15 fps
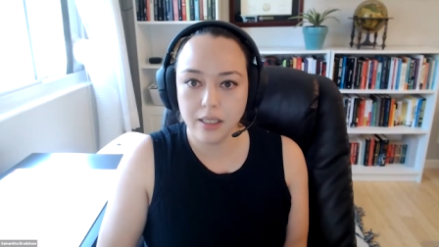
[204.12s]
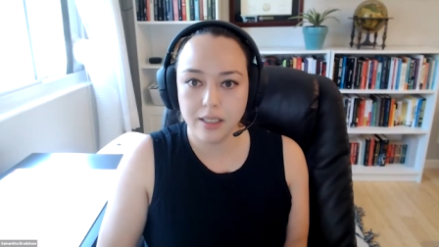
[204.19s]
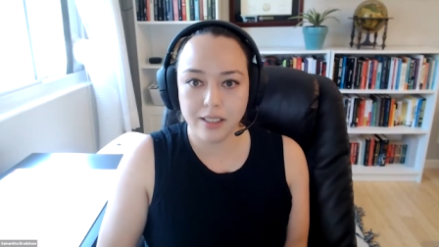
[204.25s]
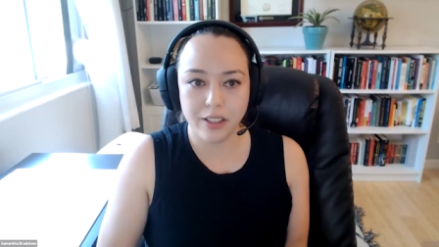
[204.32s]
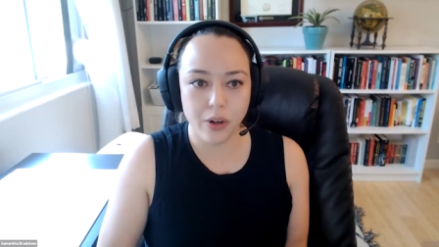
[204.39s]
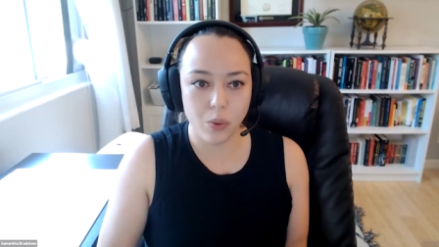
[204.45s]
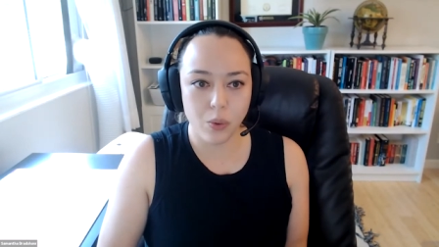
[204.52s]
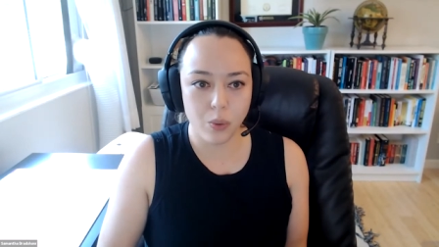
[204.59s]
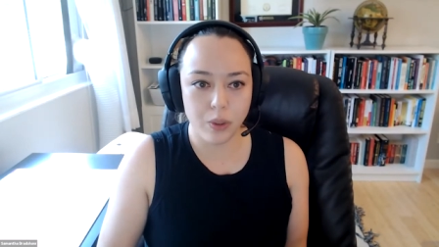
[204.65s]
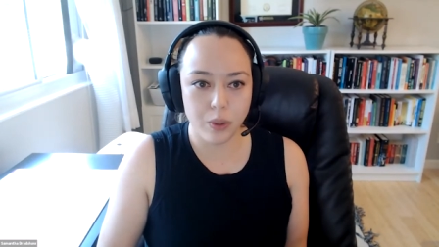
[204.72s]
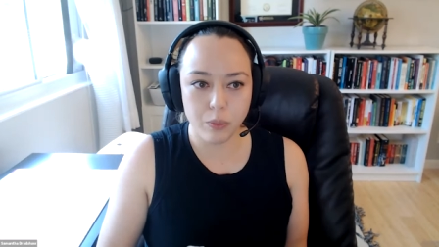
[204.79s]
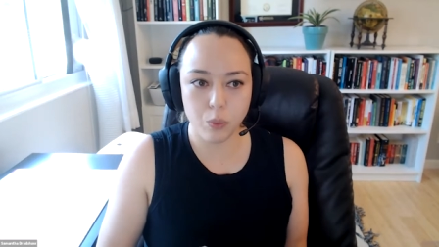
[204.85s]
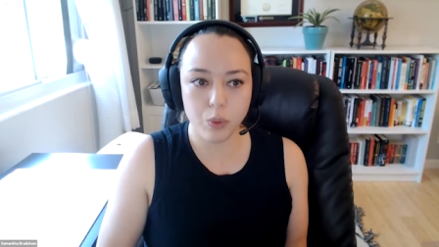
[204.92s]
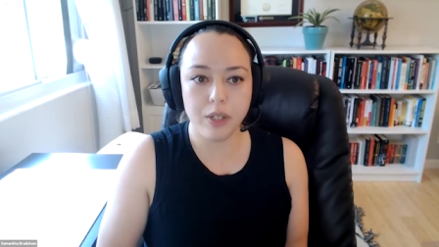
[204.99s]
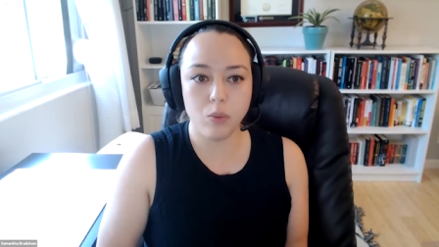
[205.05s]
you know
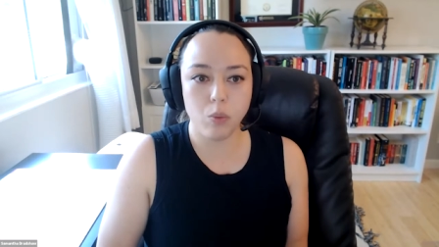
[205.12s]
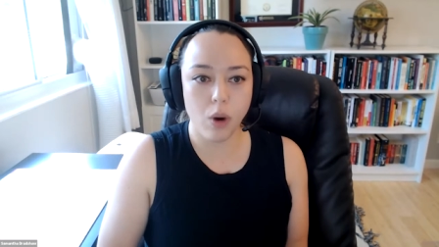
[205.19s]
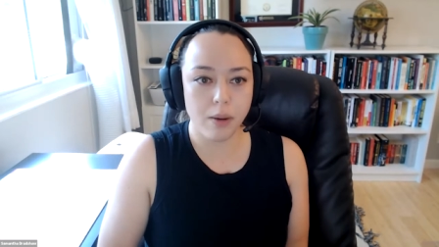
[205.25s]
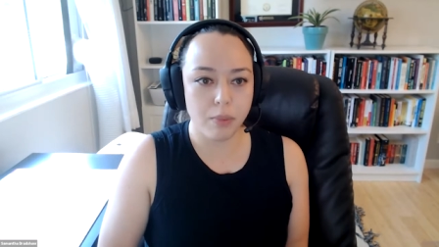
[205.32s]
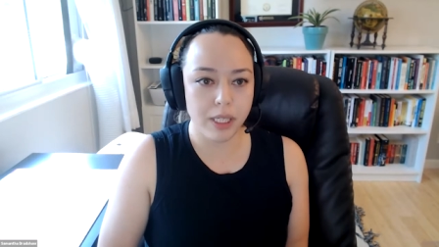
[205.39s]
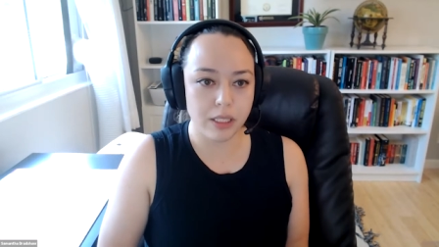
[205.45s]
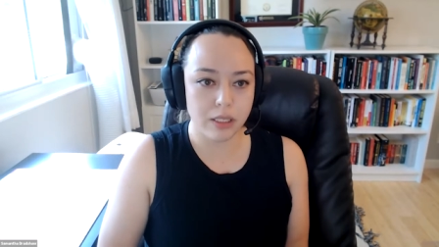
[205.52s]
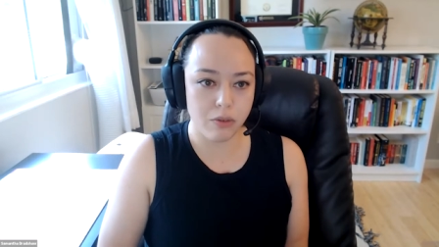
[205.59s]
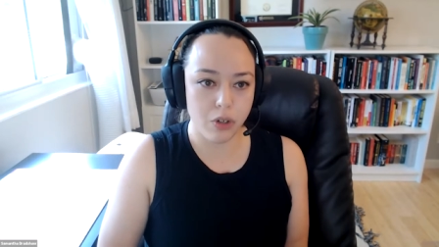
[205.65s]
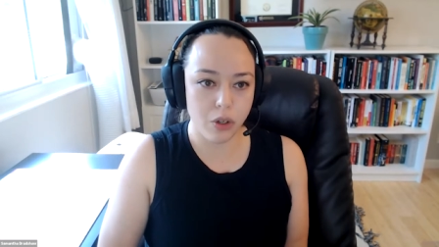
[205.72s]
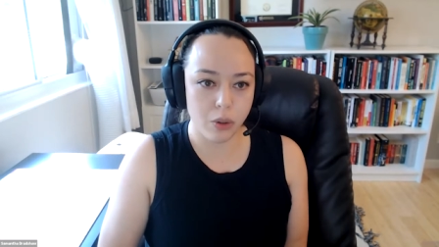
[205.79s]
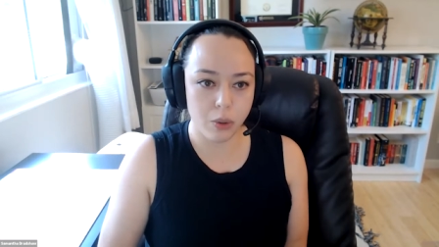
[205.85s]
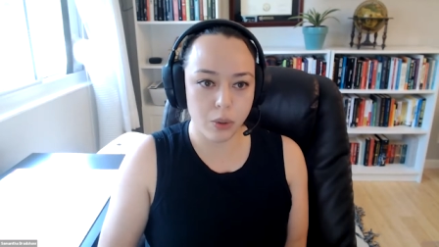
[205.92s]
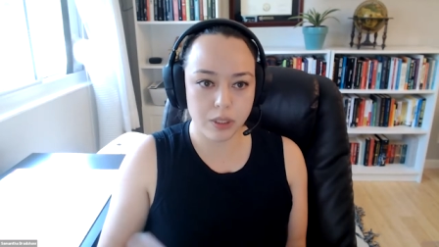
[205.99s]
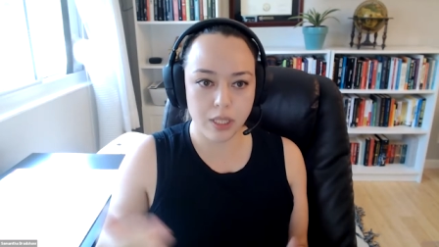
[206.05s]
we read one piece of
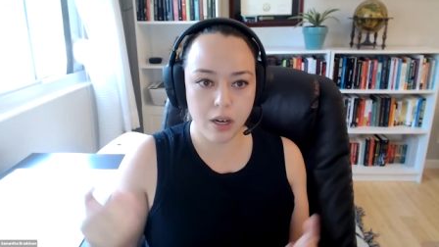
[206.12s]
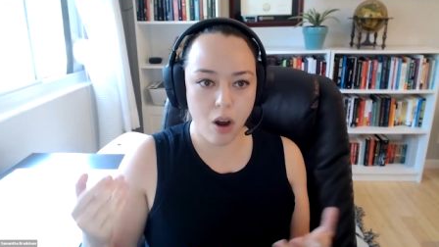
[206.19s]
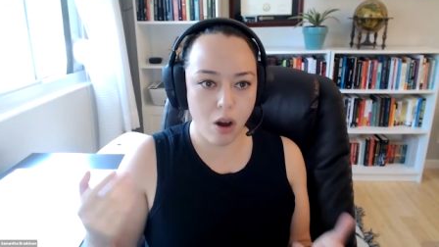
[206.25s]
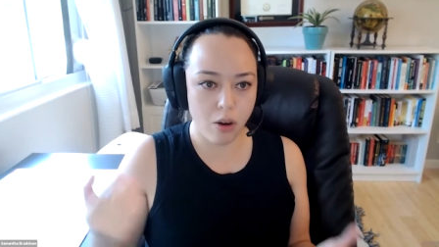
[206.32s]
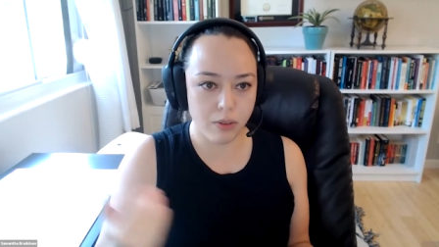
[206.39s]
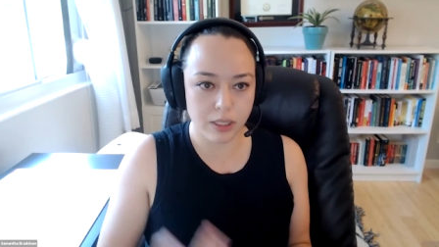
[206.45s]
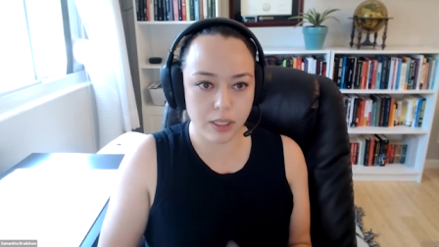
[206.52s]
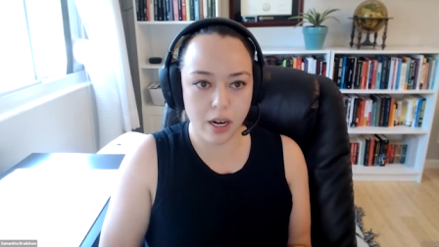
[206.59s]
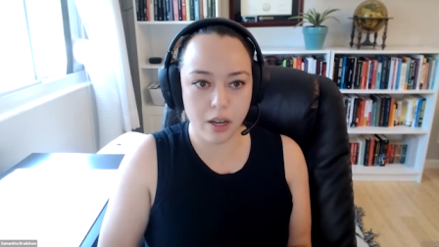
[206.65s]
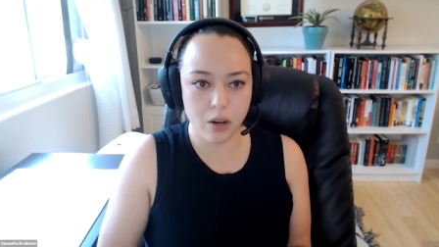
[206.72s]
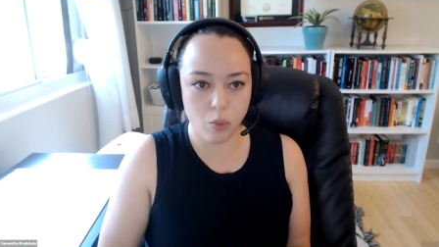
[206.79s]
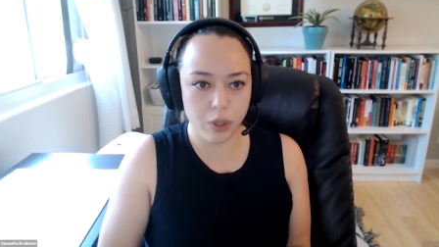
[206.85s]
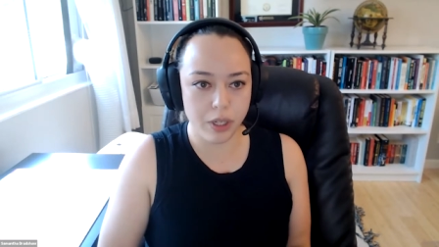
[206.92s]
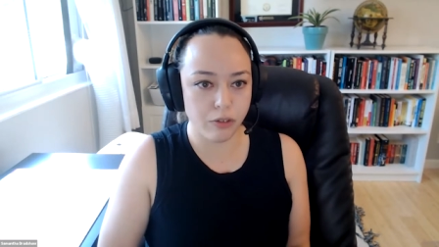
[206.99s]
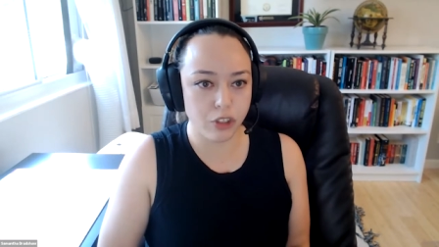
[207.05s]
news and all of a
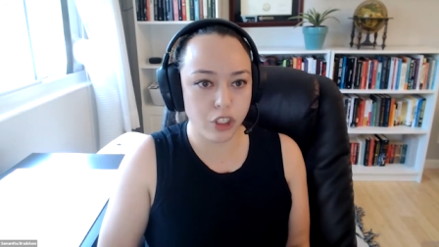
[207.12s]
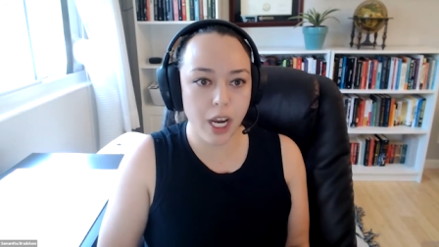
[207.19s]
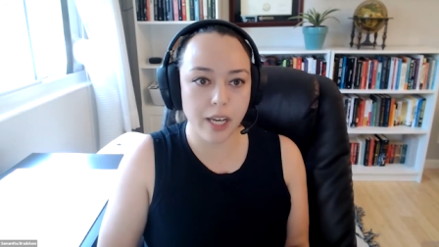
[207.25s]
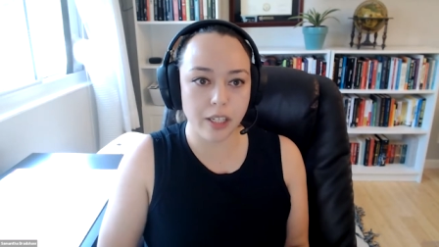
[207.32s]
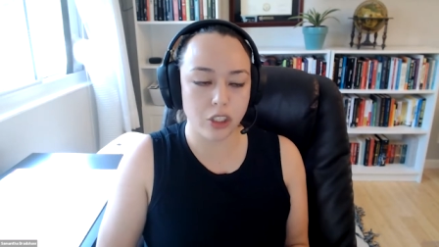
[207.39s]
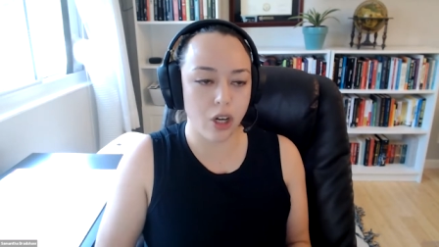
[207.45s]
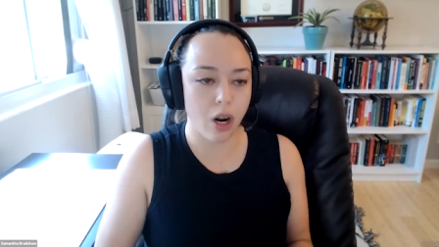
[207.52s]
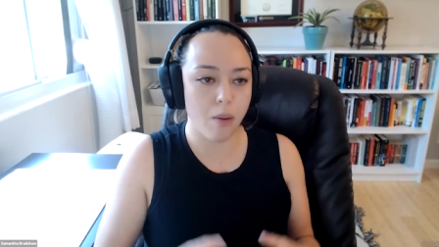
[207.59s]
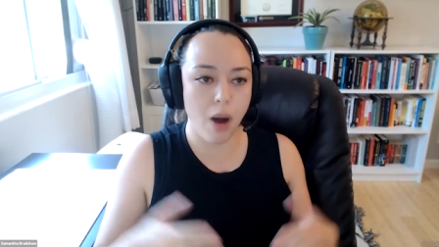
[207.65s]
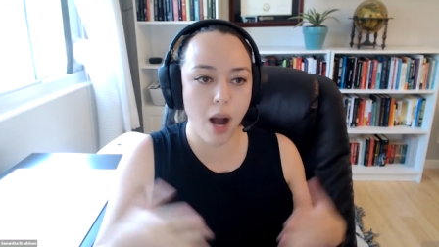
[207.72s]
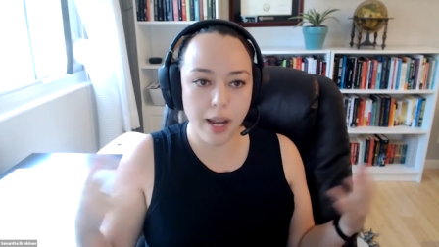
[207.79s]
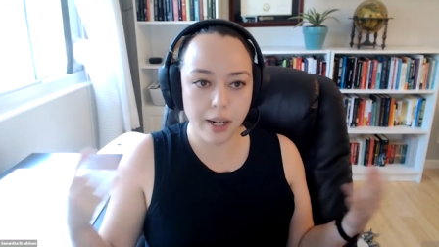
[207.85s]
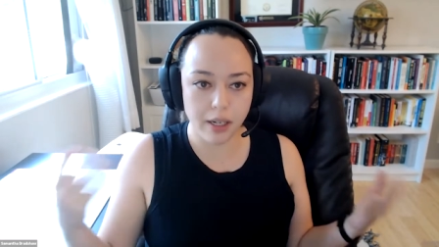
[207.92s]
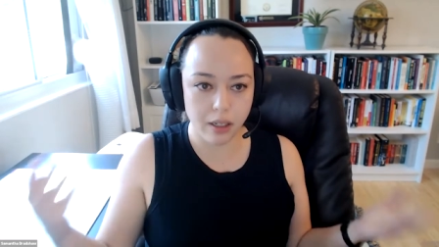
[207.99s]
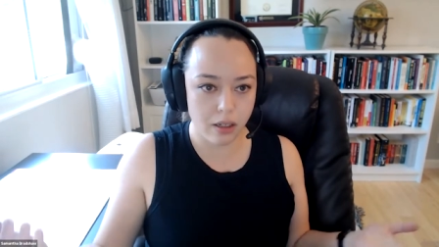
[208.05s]
sudden we've changed our
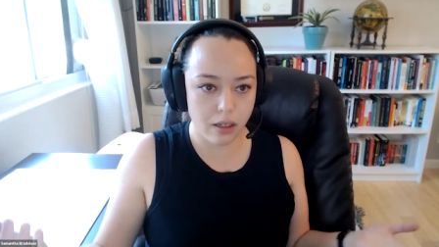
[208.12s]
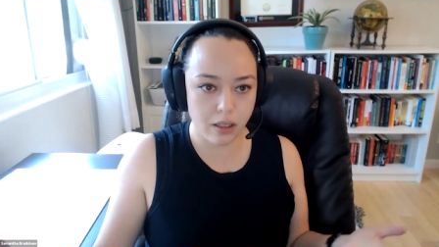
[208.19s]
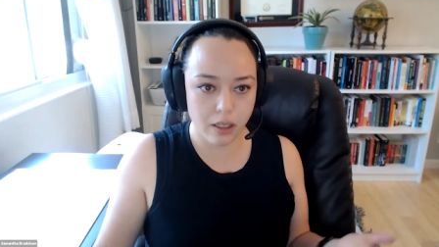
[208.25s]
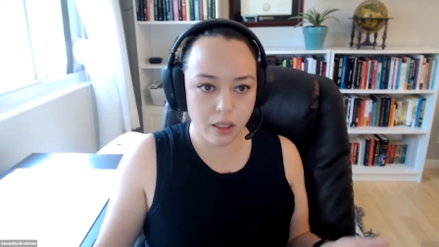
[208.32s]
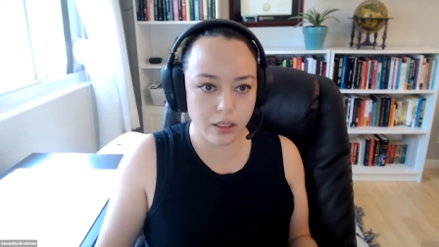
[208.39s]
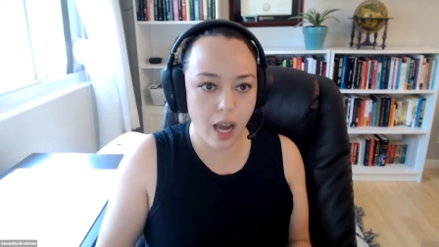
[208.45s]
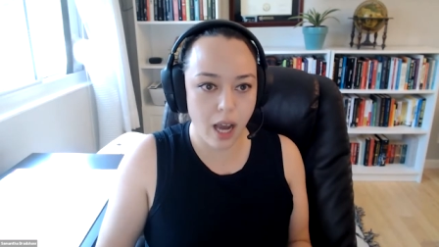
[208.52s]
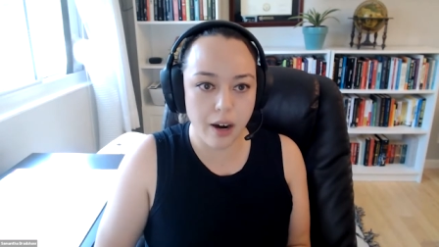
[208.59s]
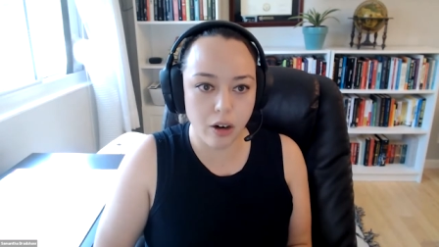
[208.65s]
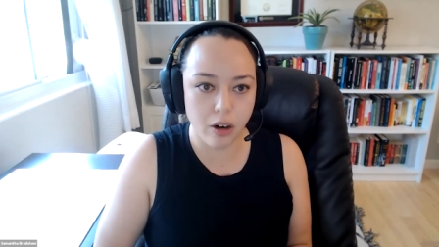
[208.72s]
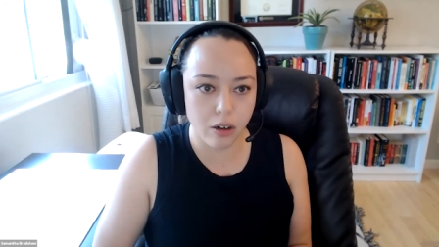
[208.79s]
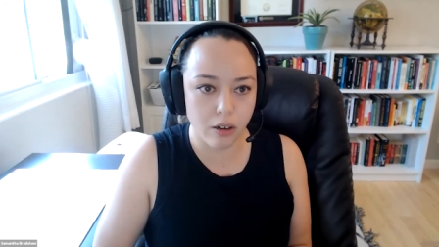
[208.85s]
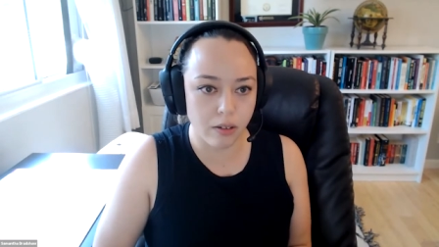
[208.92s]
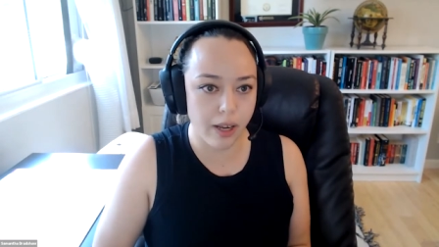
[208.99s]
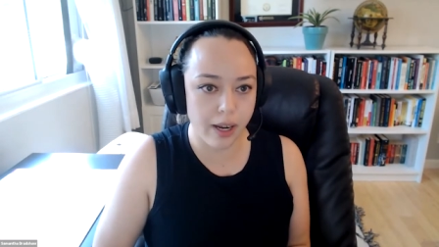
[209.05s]
mind on an
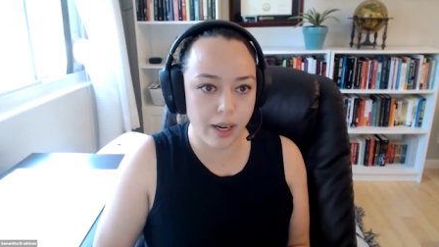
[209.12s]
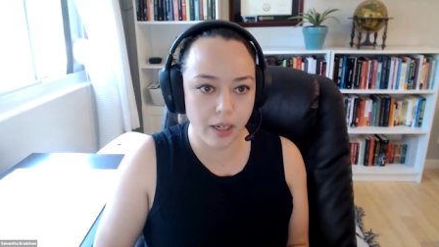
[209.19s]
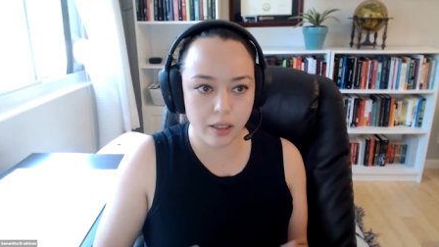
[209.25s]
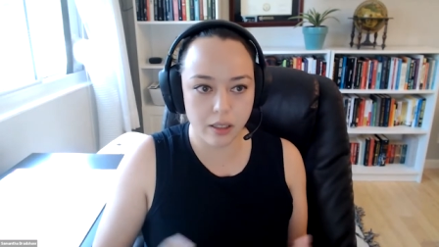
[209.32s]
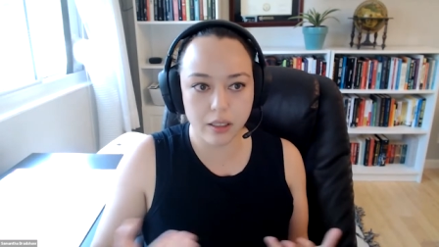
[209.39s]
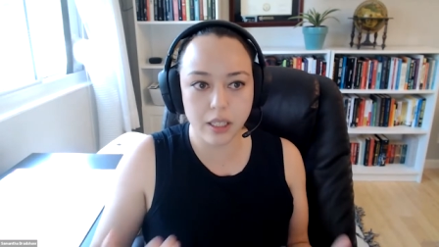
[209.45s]
entire like